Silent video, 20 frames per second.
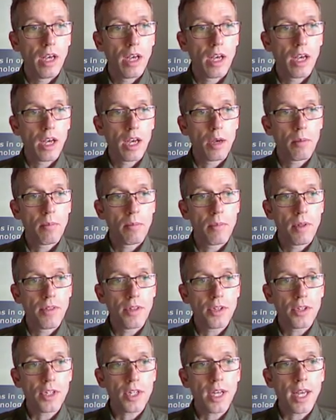
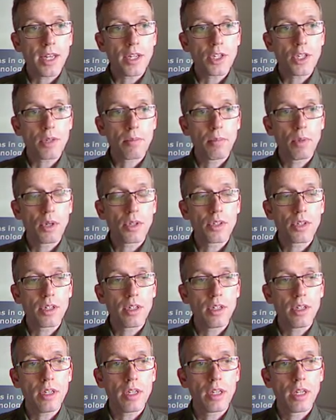The test
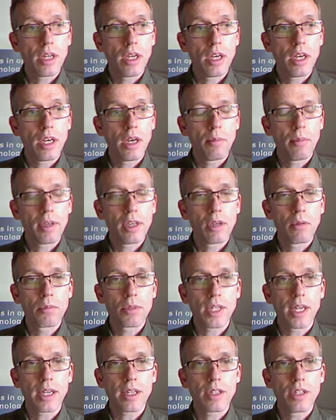button
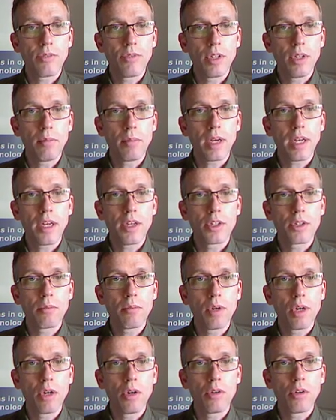becomes active in manager
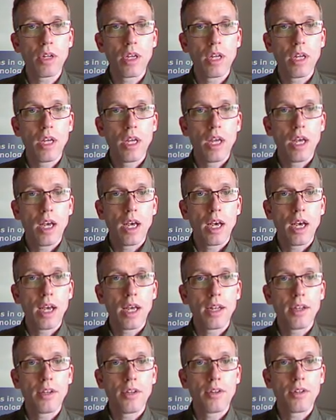mode,
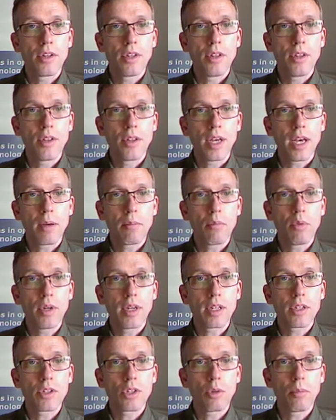and that
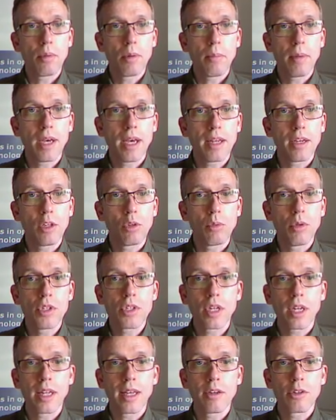brings up a panel
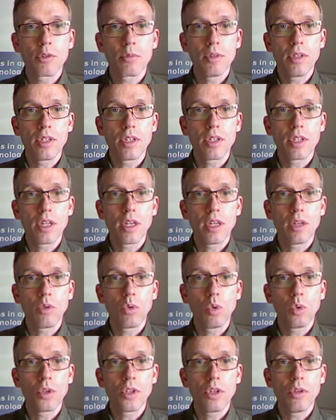which allows me to turn
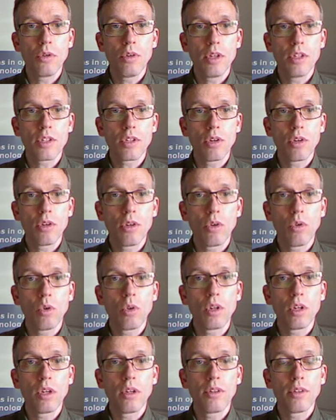all the units,
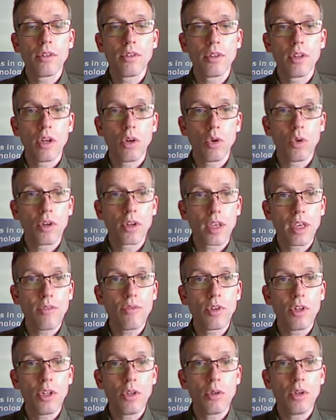on a
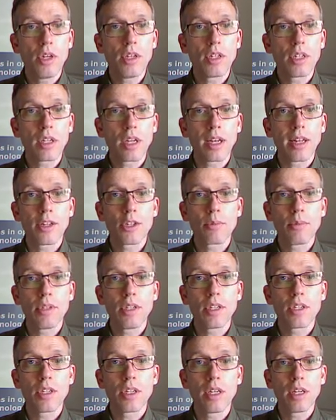given unit, it allows me
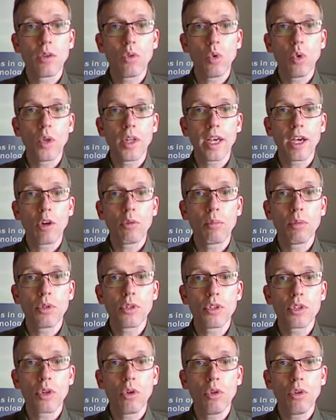to turn all the
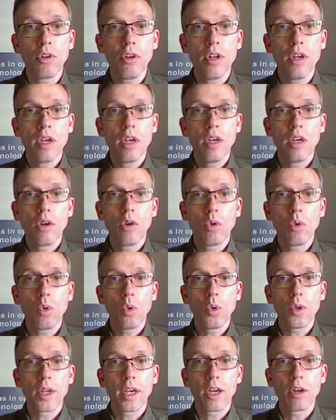outputs on or
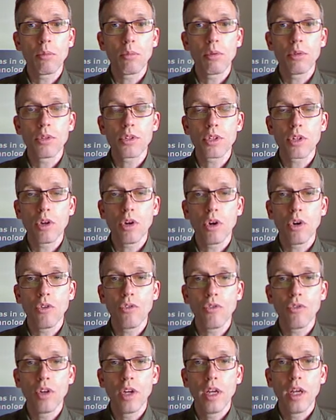all the outputs
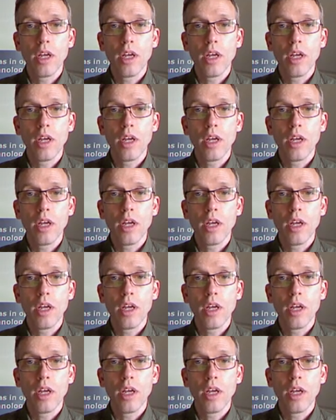off,